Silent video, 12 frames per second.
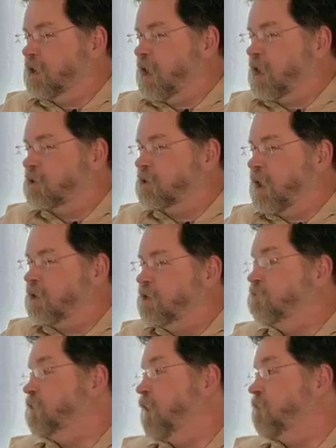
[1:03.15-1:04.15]
And
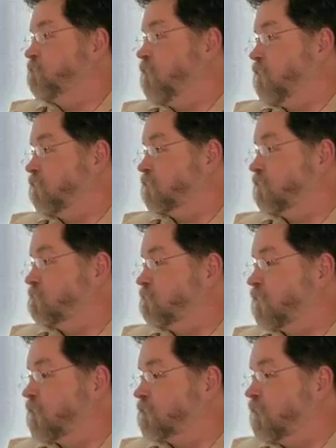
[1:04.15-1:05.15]
even that bothers them,
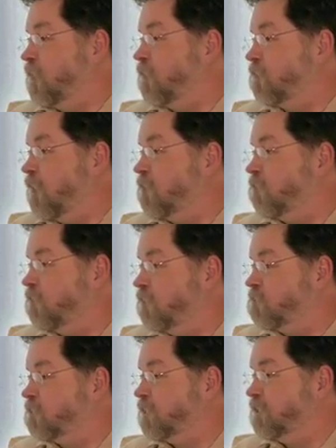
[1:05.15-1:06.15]
because I
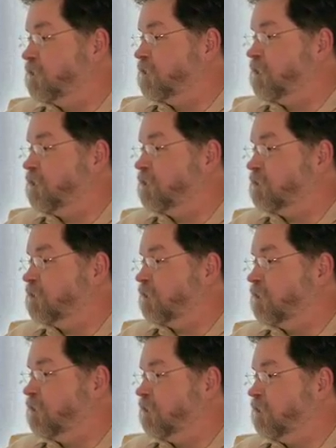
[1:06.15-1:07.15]
think what they see is
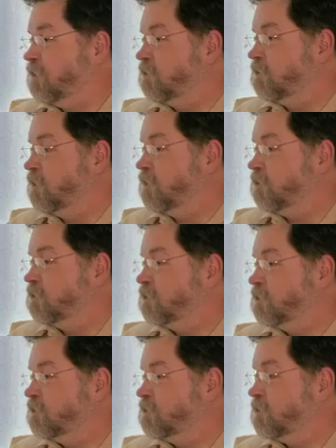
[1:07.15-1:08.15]
that
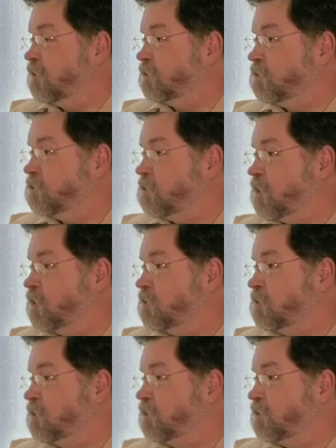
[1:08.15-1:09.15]
here's a
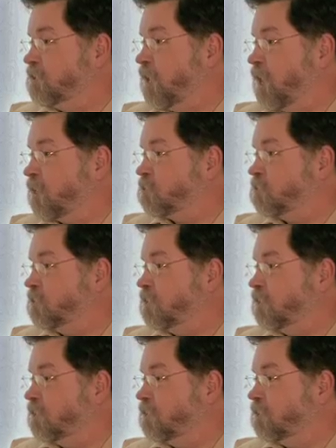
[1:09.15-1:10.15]
strategy that's
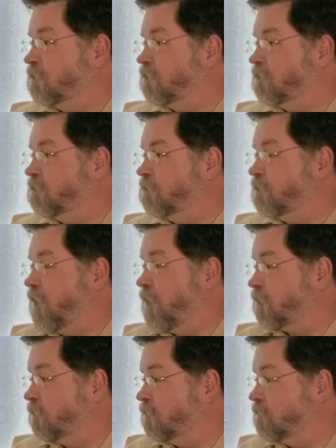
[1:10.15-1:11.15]
actually
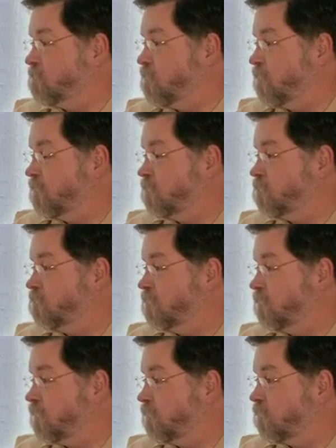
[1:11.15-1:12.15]
tackling them on issues
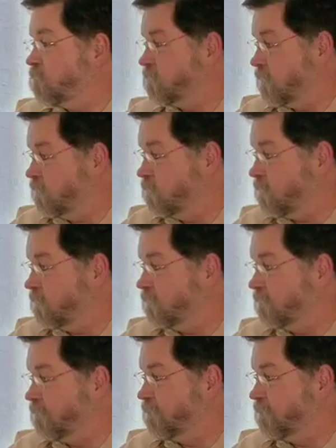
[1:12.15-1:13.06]
they thought they were safe on.